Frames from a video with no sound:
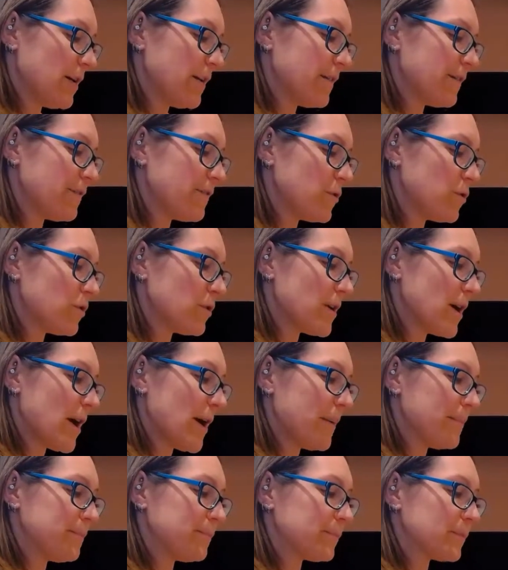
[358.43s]

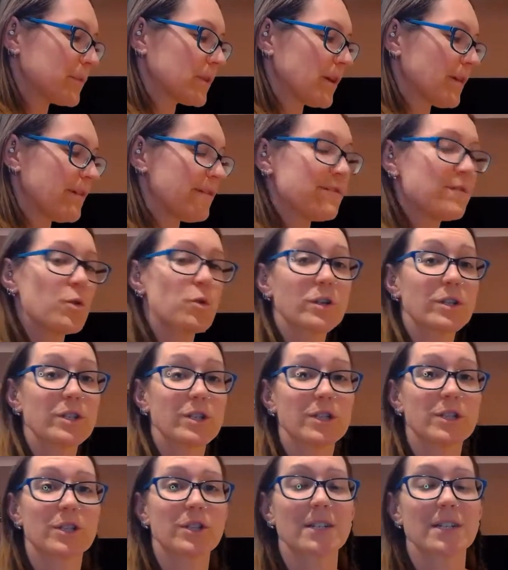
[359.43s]
For
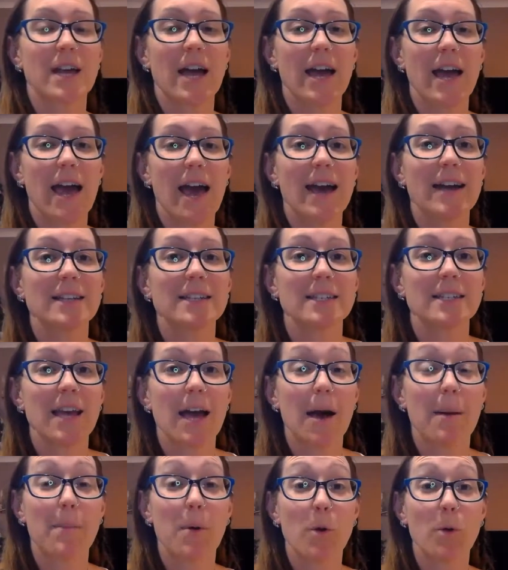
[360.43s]
dessert, I had
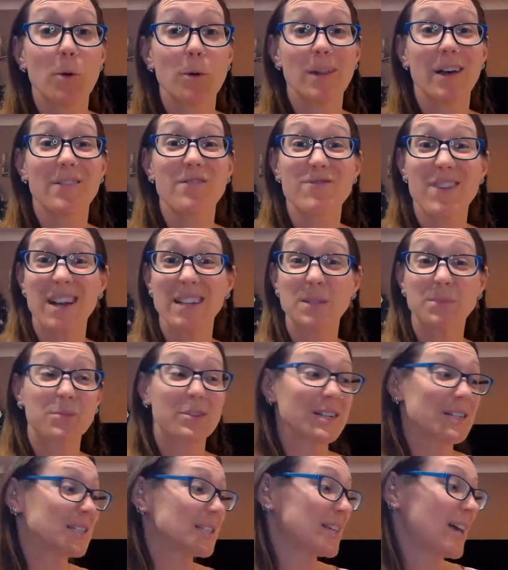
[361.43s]
a bowl of
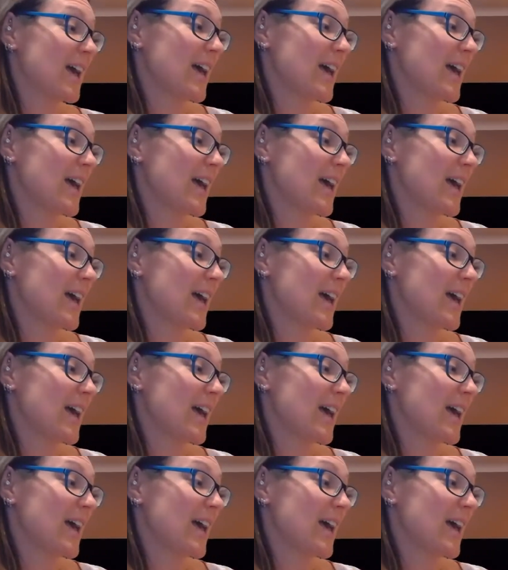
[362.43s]
raspberries,